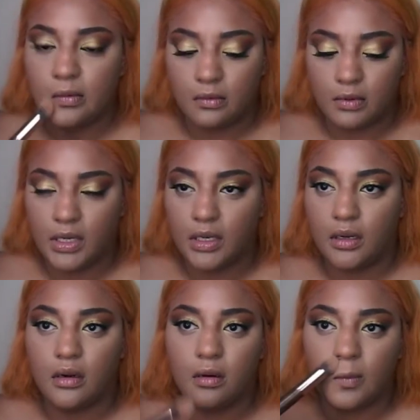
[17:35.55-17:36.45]
right
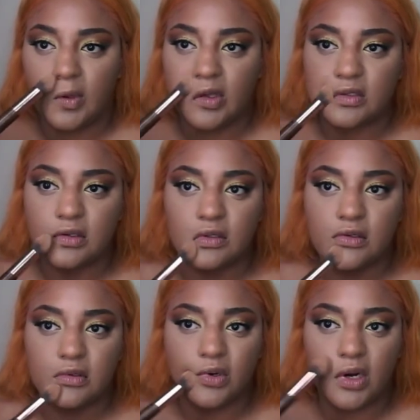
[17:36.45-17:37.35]
here, because this
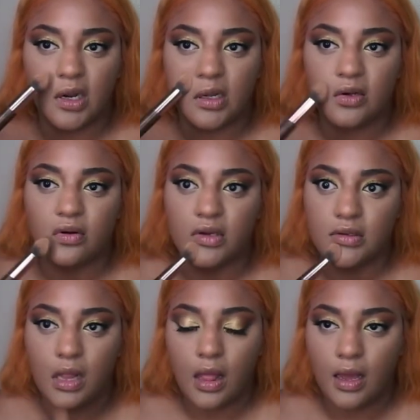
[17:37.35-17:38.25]
is where I crease
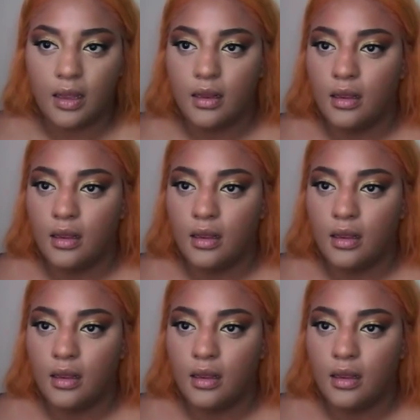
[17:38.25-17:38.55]
a lot.